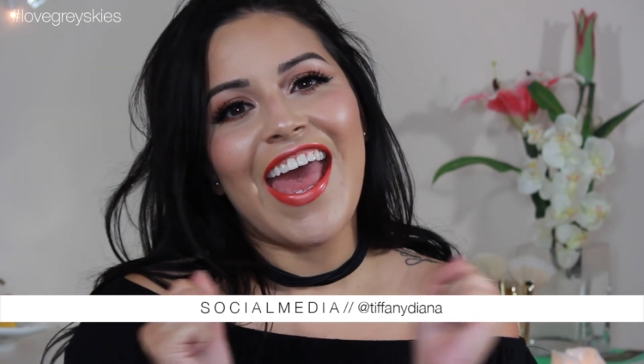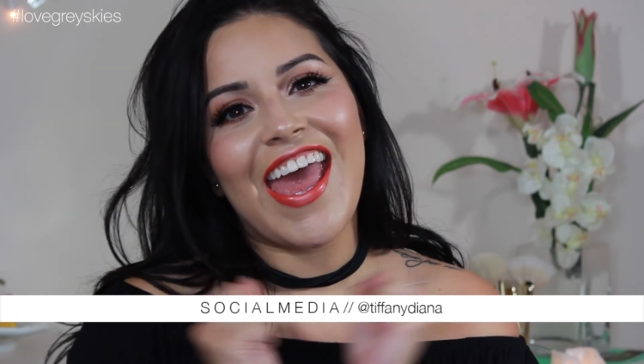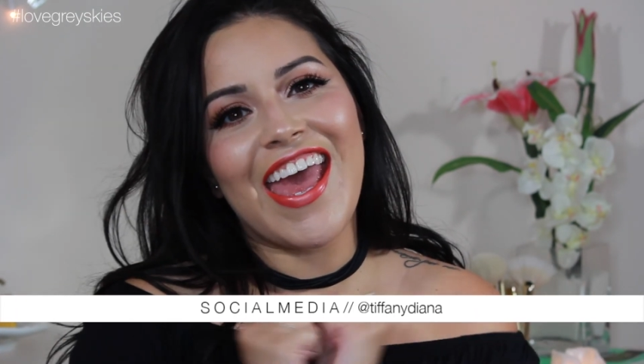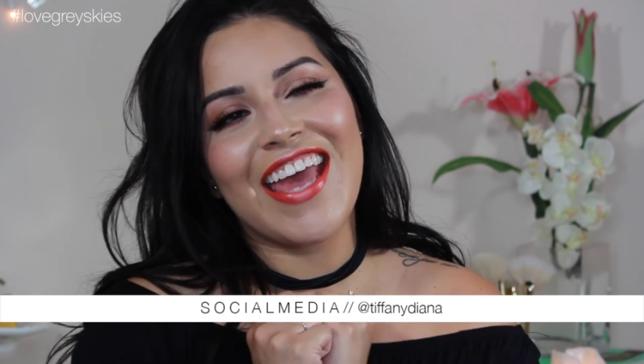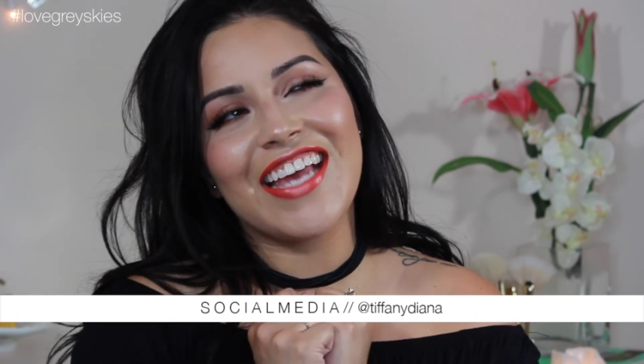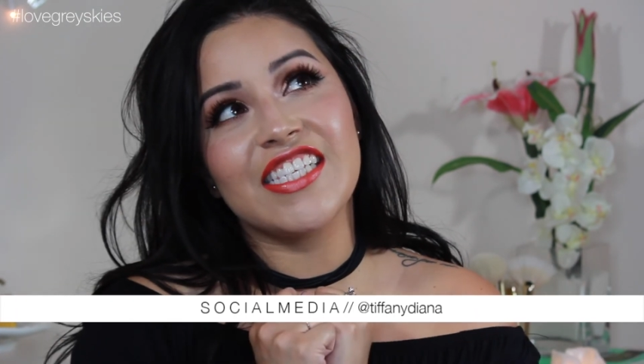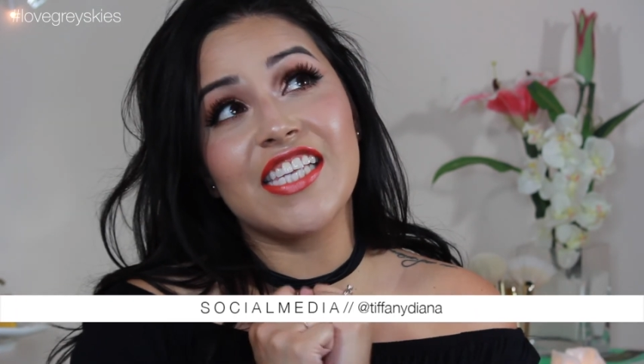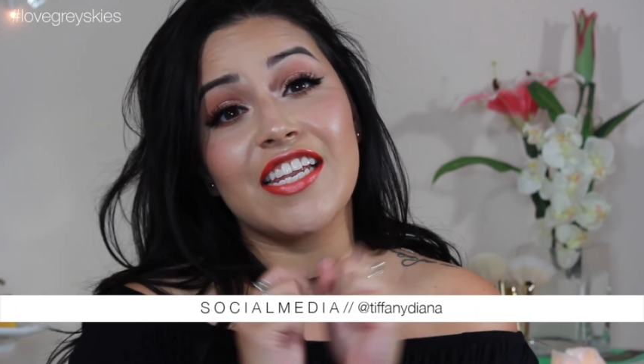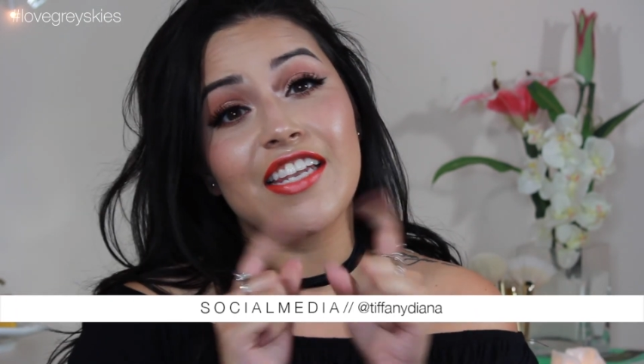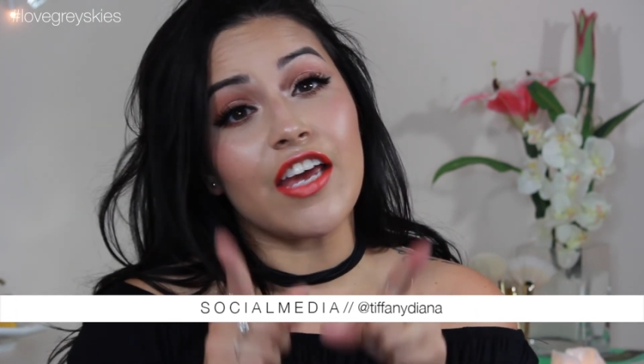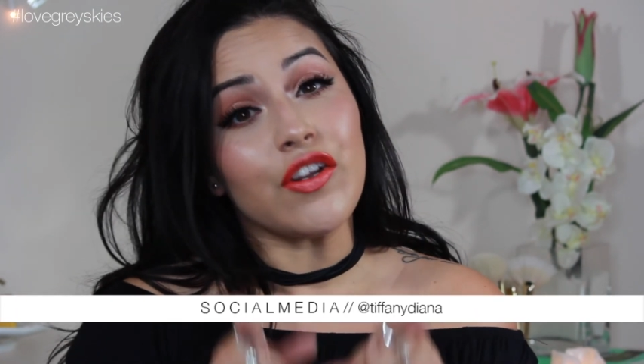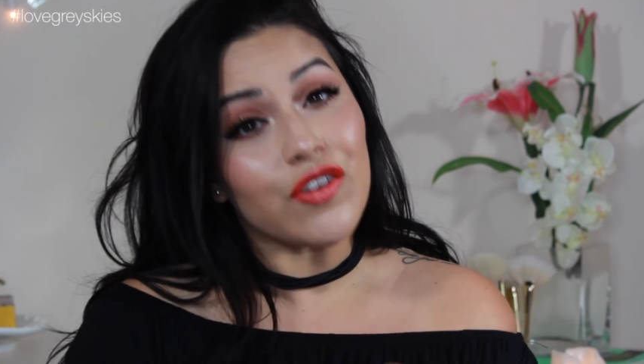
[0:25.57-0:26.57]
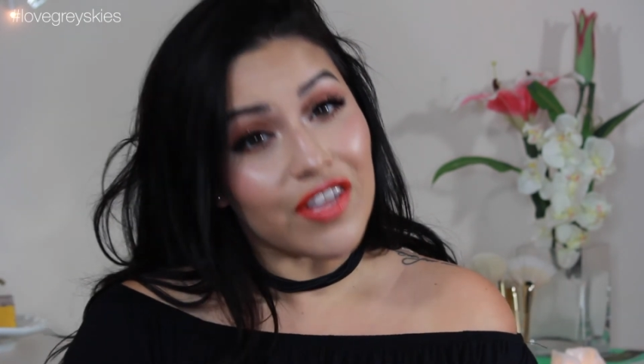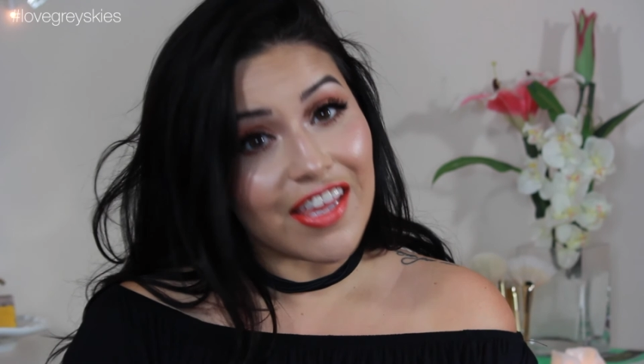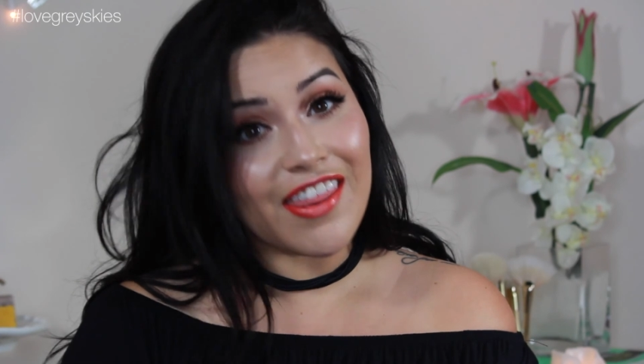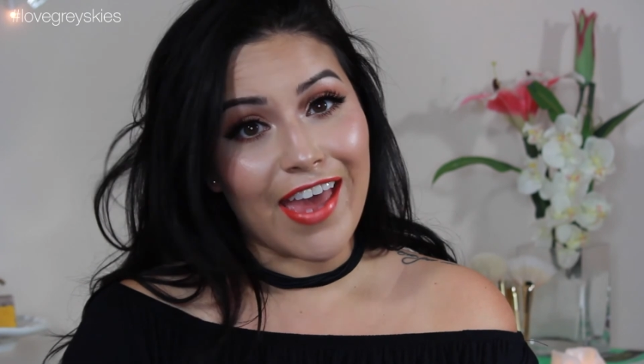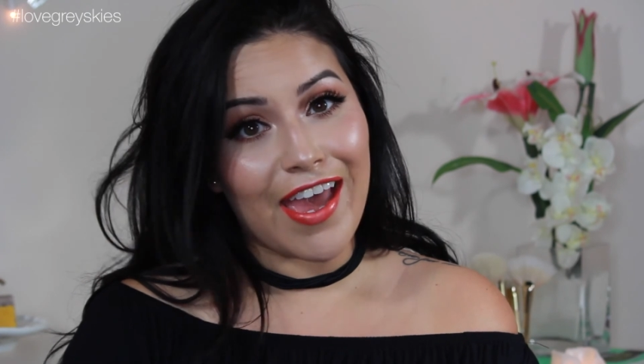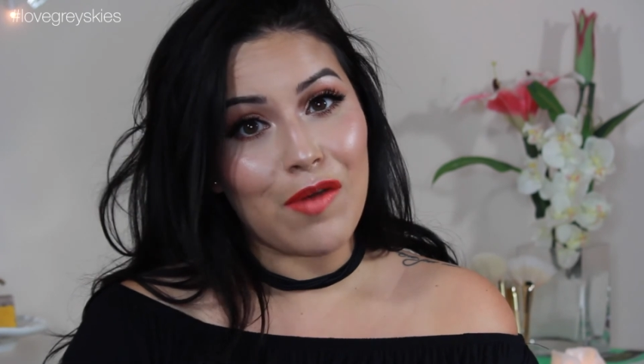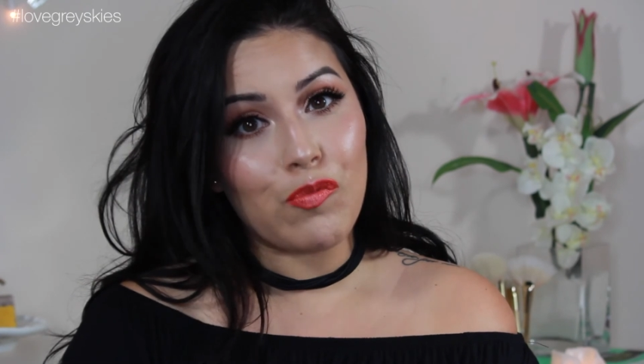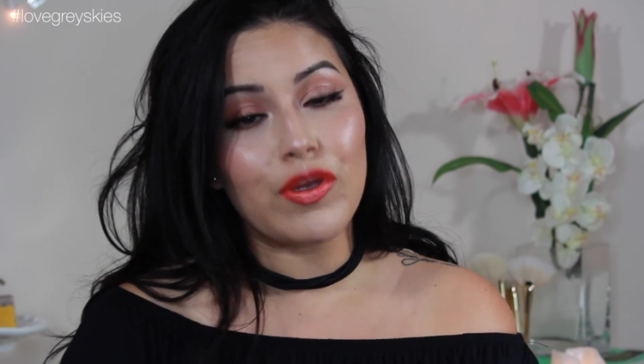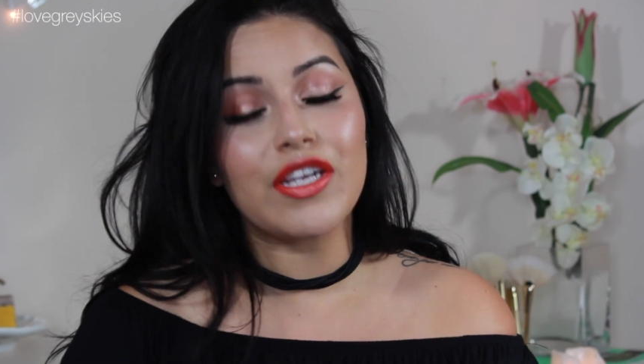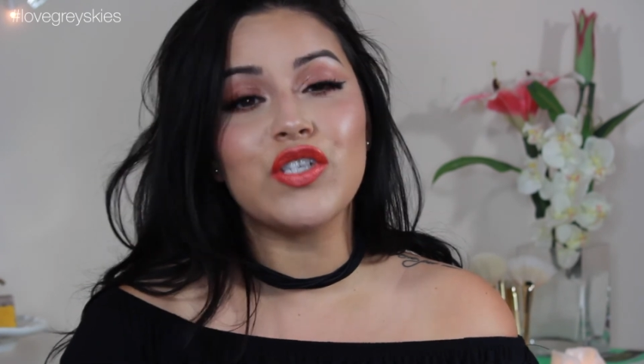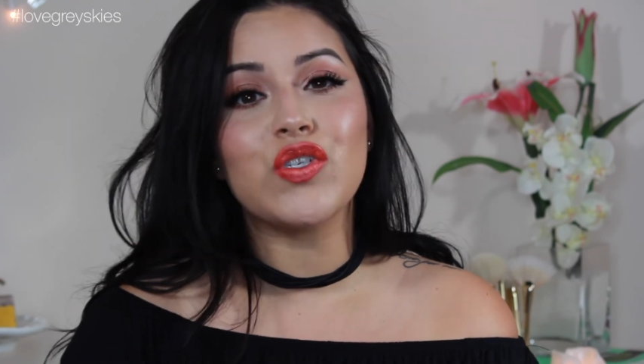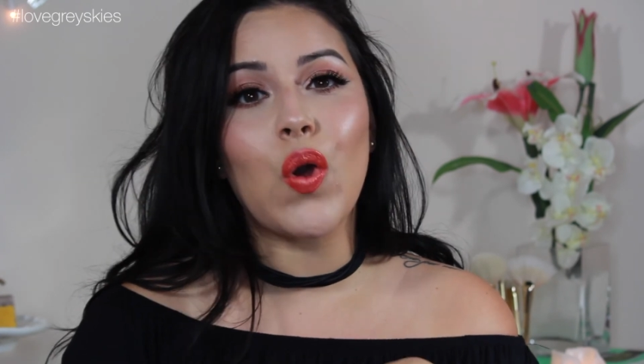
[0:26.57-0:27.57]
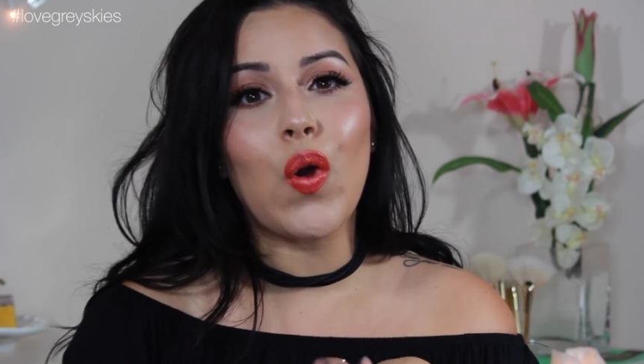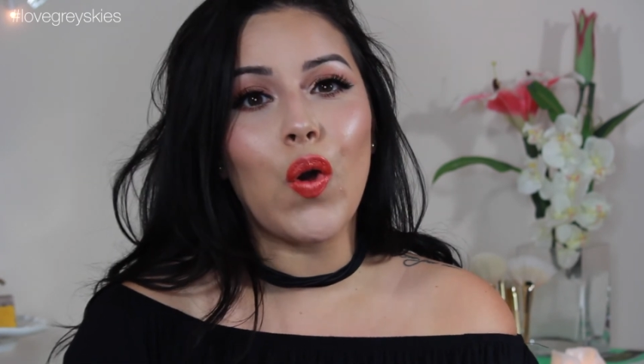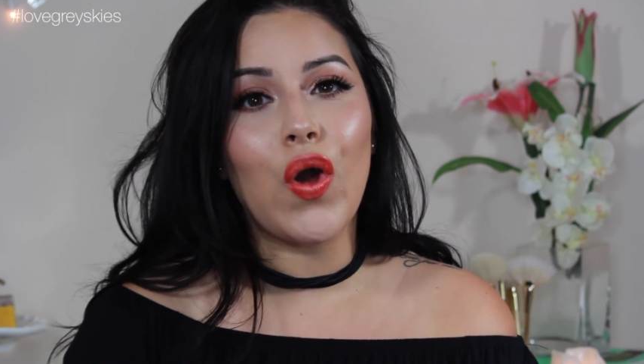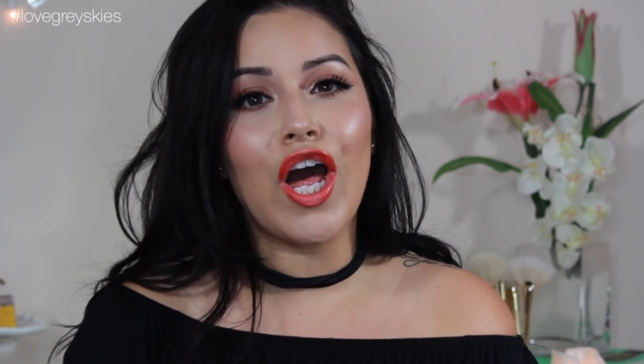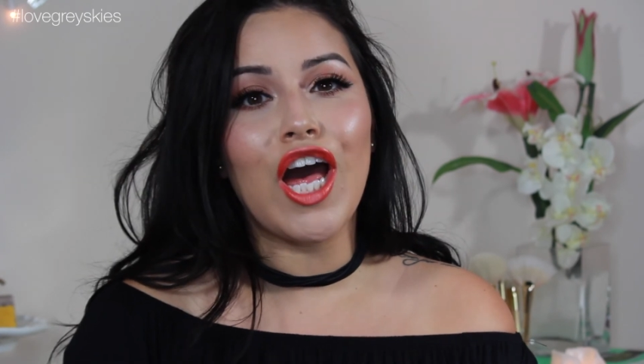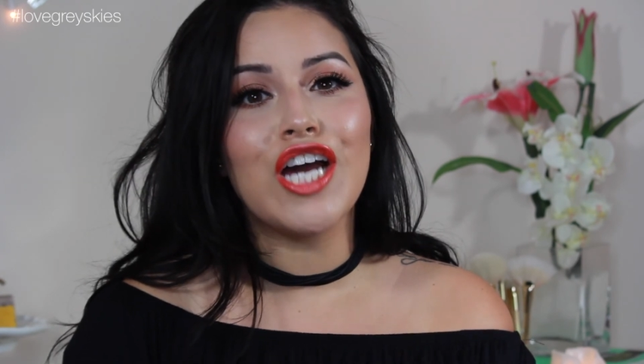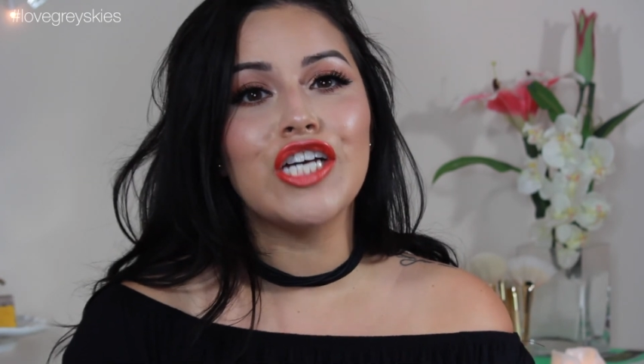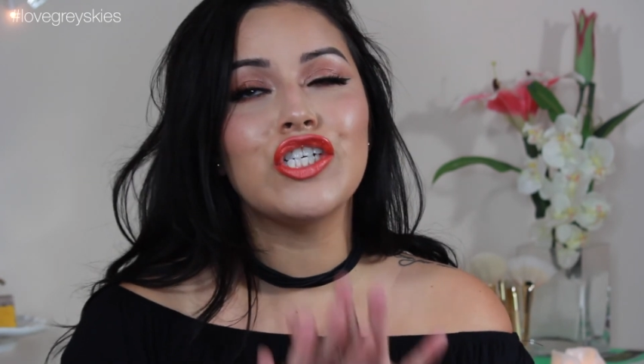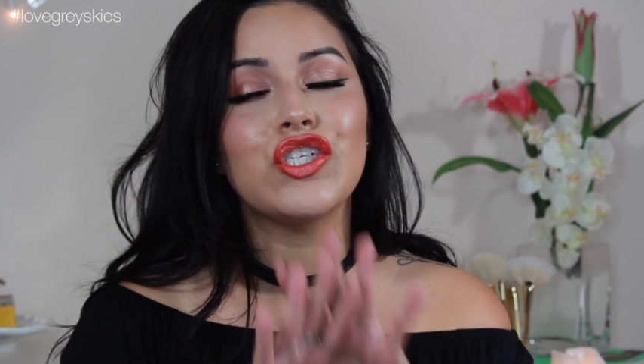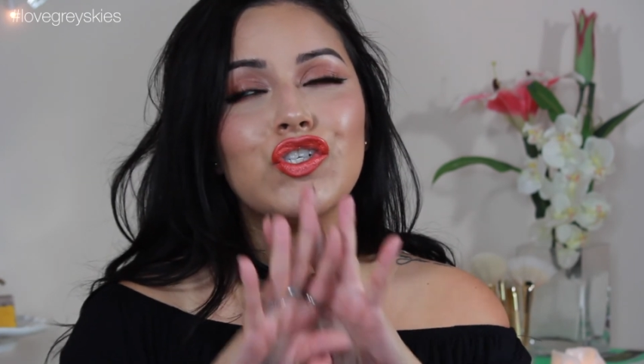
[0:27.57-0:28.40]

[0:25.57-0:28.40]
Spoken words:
and not only that, but it's all